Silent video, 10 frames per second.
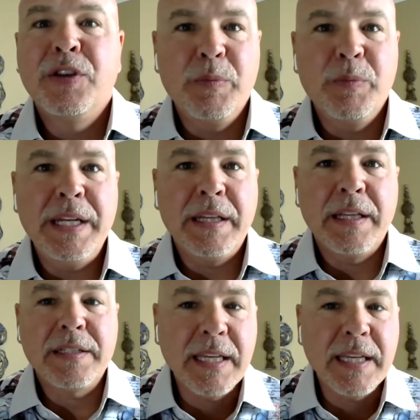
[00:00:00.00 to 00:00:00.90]
they're
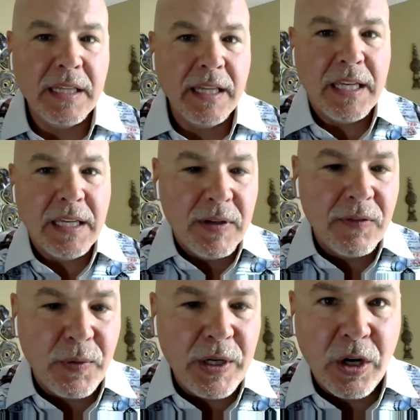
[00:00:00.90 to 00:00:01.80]
meaningless. Like like
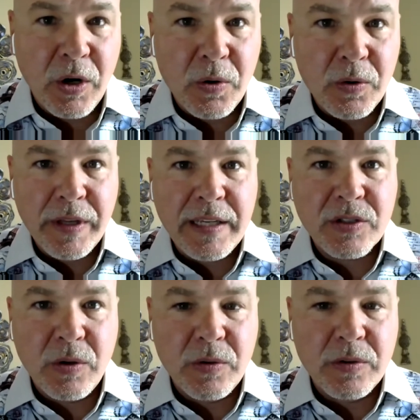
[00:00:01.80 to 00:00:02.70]
even if we go like
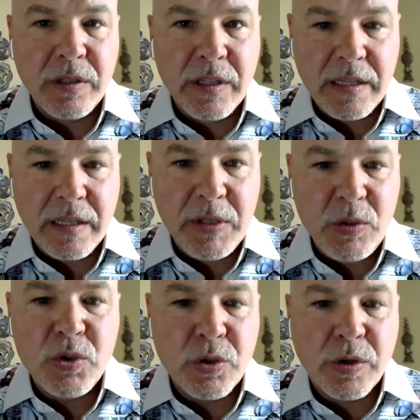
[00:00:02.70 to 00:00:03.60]
so let, let me
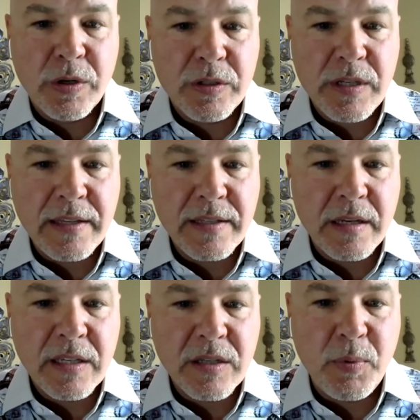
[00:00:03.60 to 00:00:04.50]
use yours as
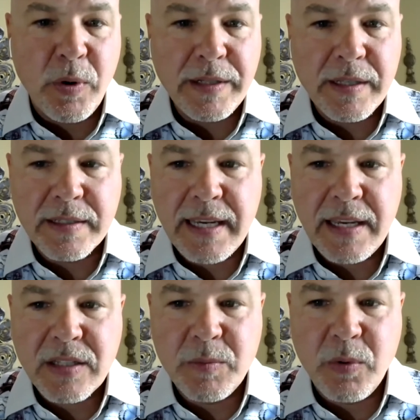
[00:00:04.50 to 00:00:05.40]
a, as a point as a
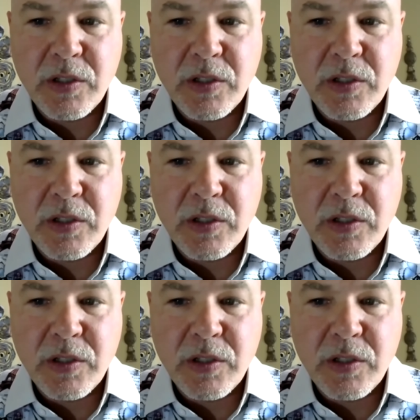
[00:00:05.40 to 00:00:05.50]
case in